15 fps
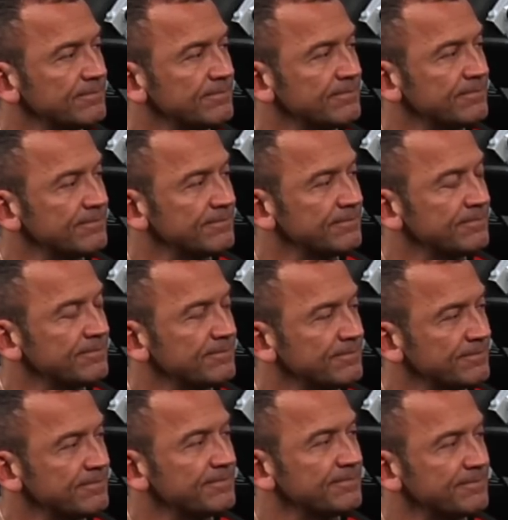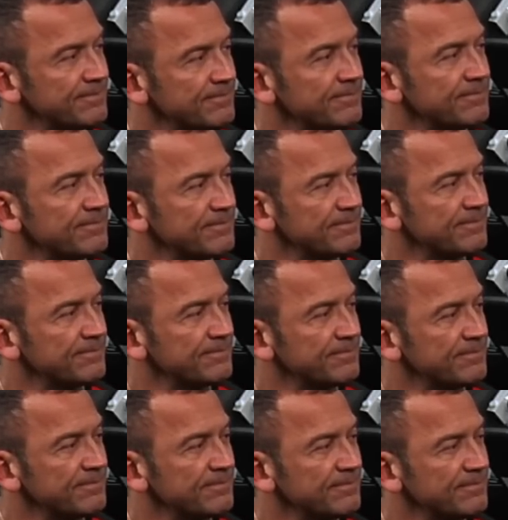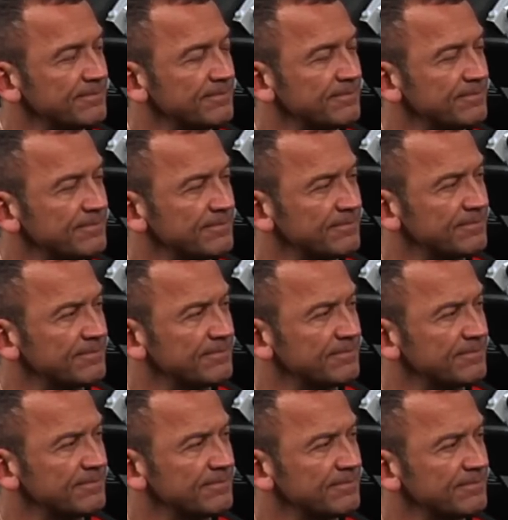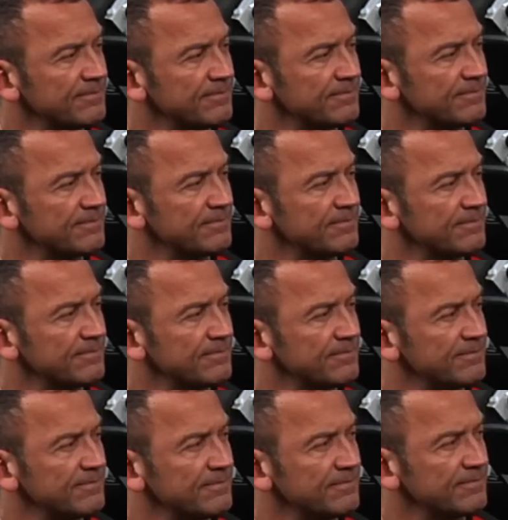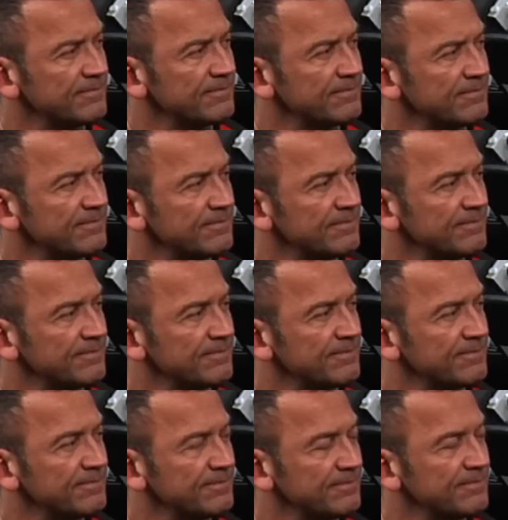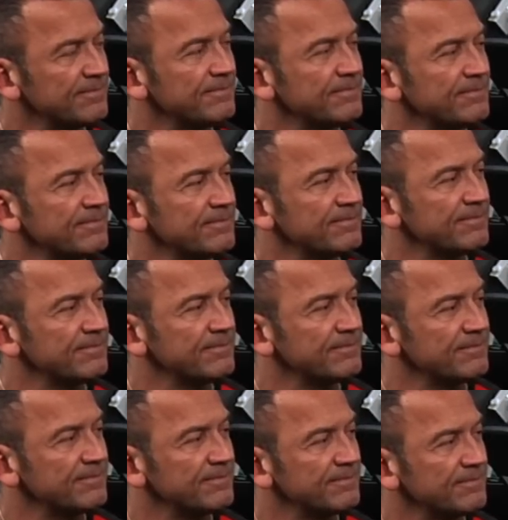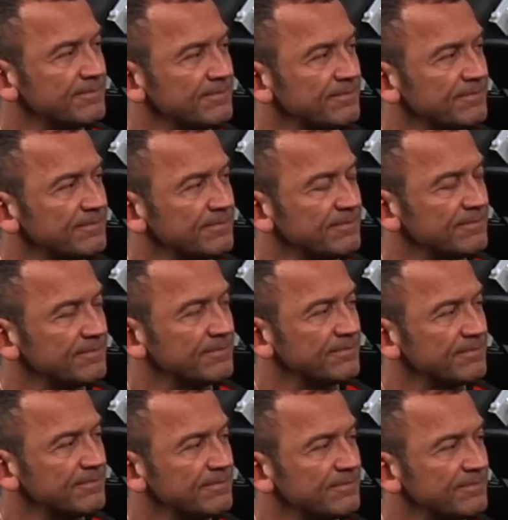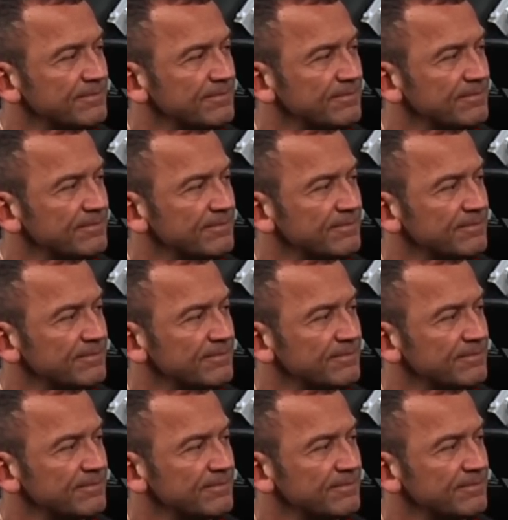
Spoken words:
(not speaking)